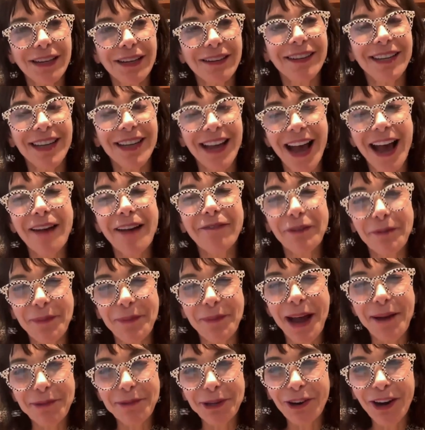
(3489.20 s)
to to have a
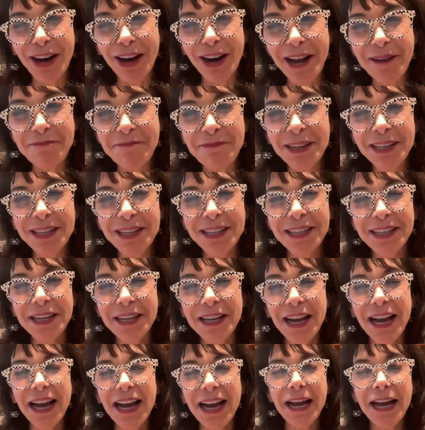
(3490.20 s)
mammogram.
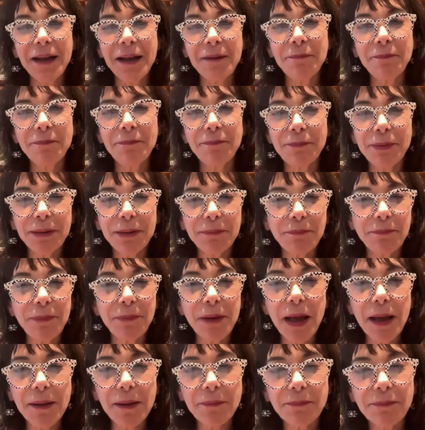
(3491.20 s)
Um, but
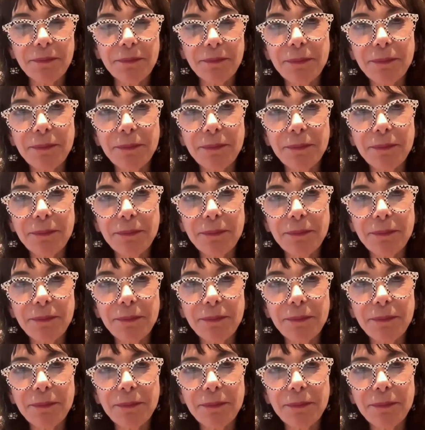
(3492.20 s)
uh,